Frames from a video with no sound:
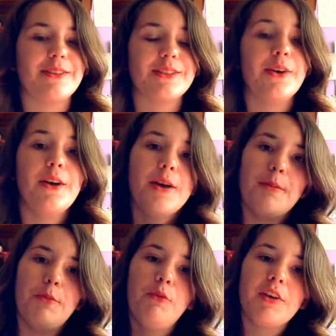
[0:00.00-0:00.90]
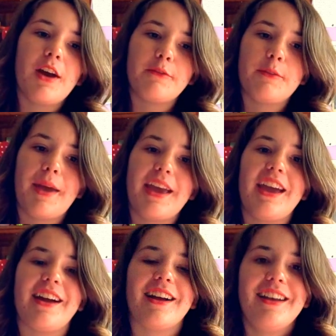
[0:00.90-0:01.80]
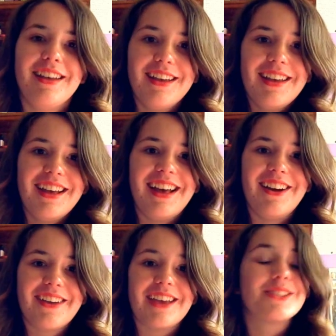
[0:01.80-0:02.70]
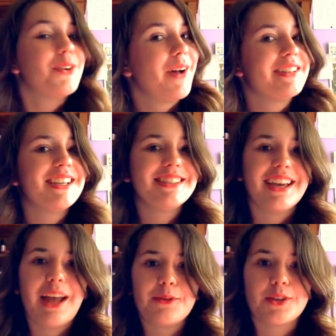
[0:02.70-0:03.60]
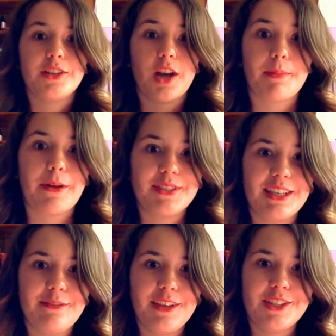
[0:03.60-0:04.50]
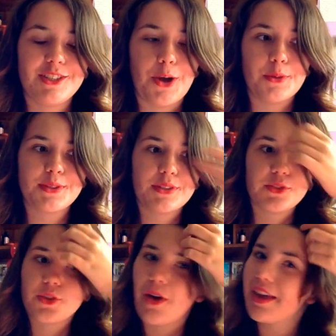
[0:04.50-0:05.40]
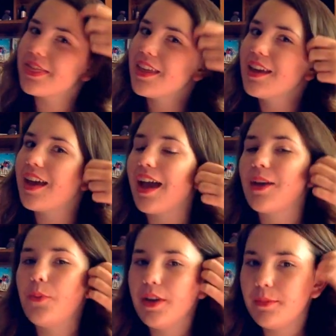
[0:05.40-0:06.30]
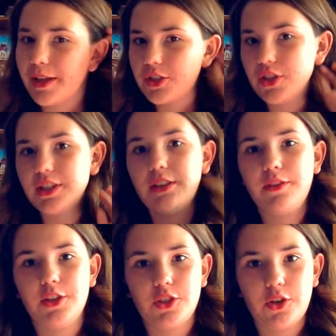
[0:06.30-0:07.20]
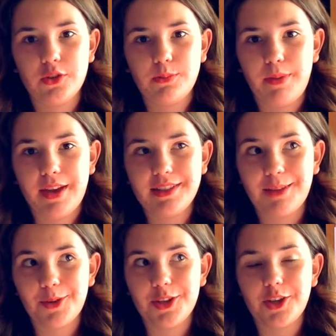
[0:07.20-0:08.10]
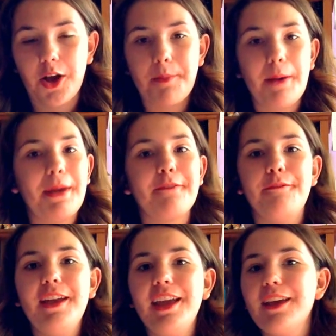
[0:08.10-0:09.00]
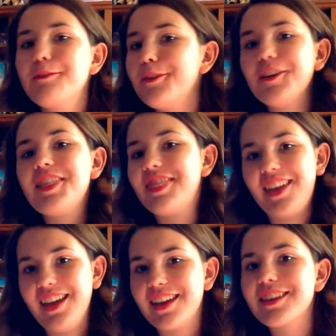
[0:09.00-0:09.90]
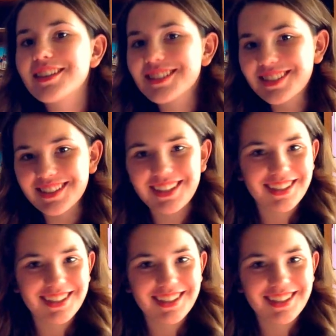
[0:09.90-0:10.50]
So, moving on from my hair. Okay, so as I said, I was going to talk about TV shows. So, I think I will mention TV shows, but I'm going to talk about my favorite things.